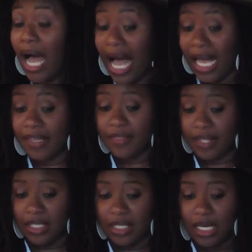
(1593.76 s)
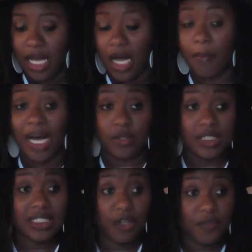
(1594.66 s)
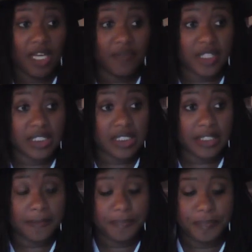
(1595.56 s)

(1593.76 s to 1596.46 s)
I think about self-efficacy.